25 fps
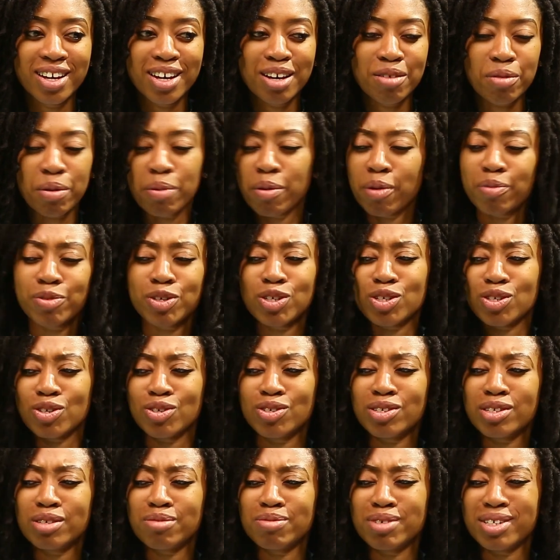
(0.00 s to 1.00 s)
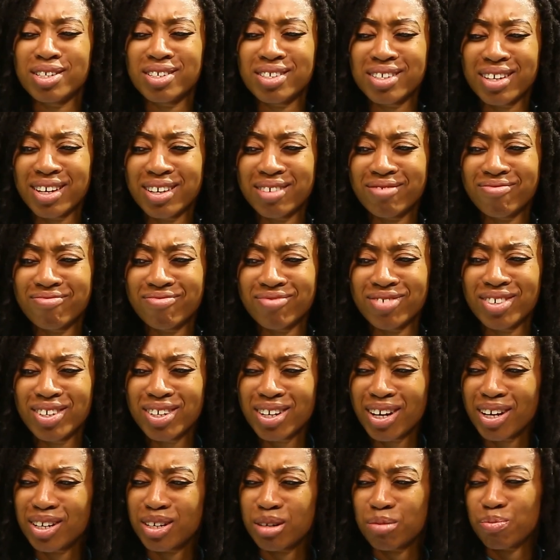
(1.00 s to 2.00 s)
My mom just turns to me, she's like, you're
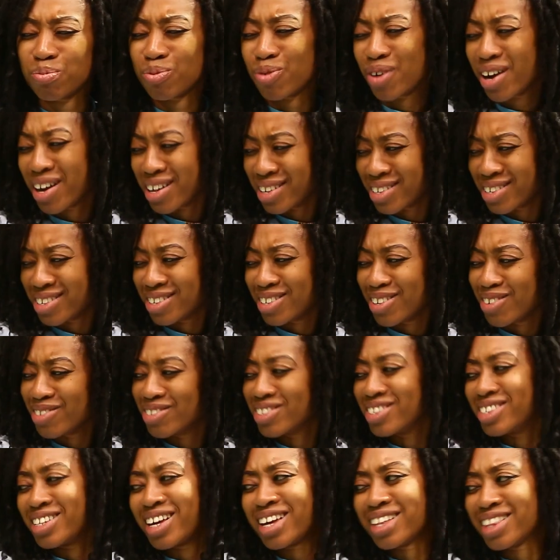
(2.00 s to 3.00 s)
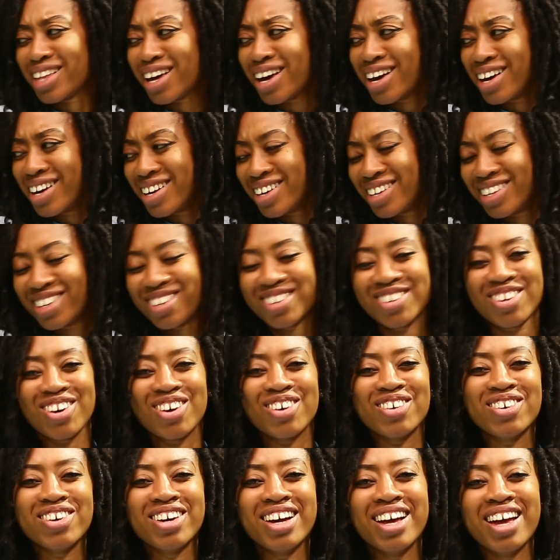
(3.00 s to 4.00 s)
not depressed, don't say that, you
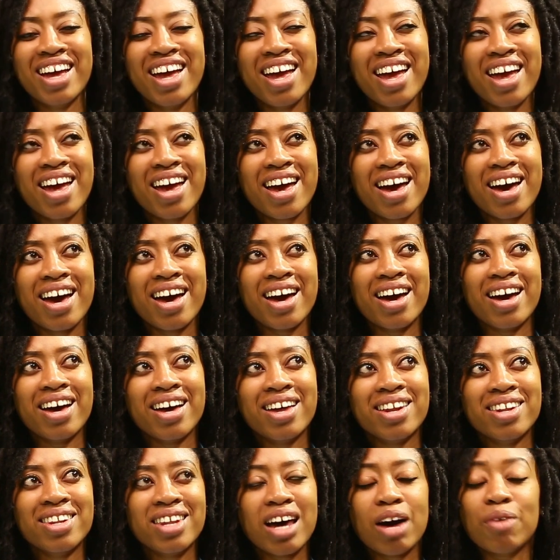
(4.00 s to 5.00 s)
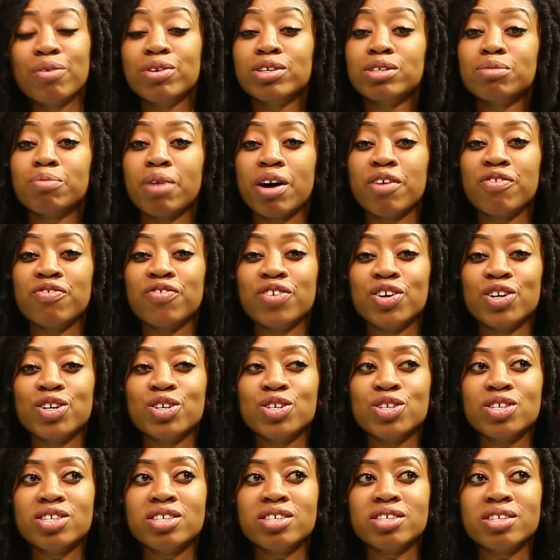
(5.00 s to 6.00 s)
know? And that was my
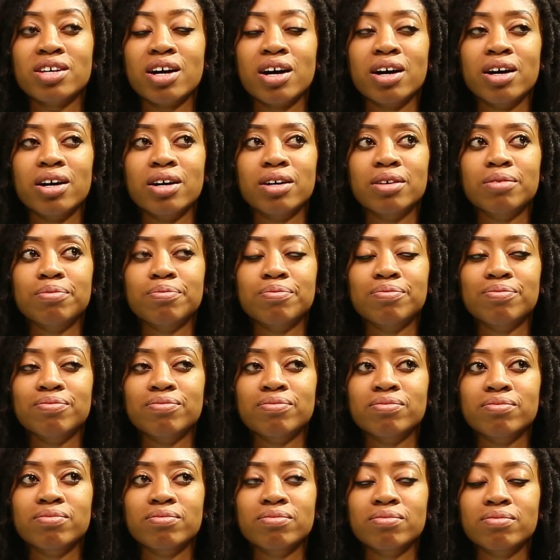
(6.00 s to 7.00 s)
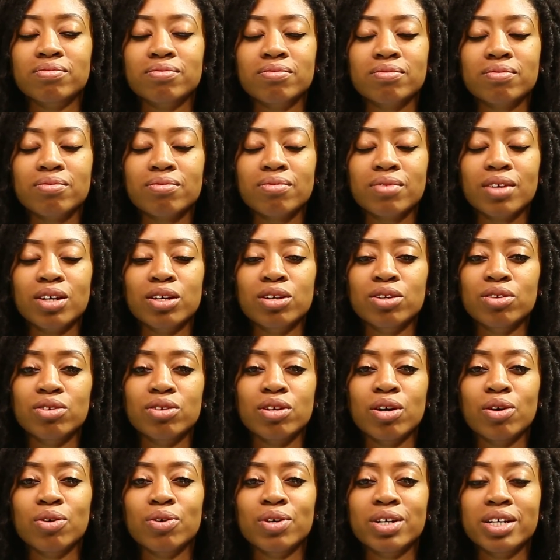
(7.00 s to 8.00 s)
first,
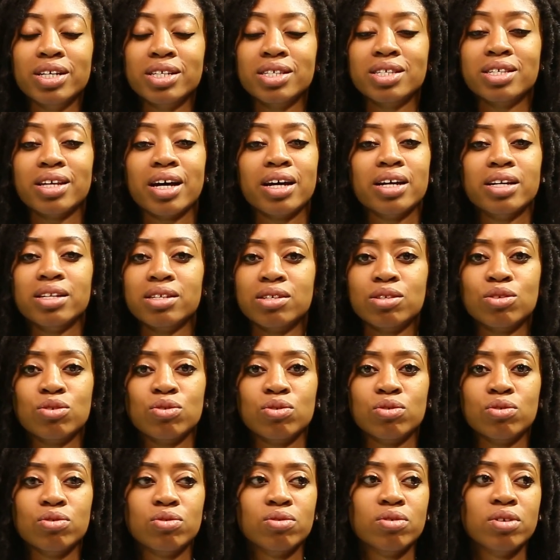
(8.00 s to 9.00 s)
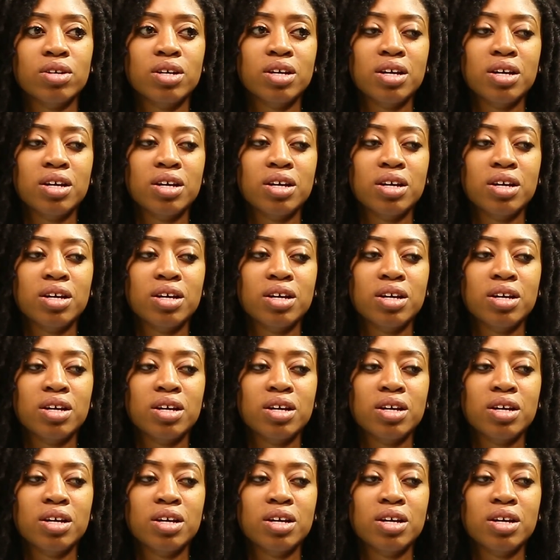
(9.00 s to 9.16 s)
insight into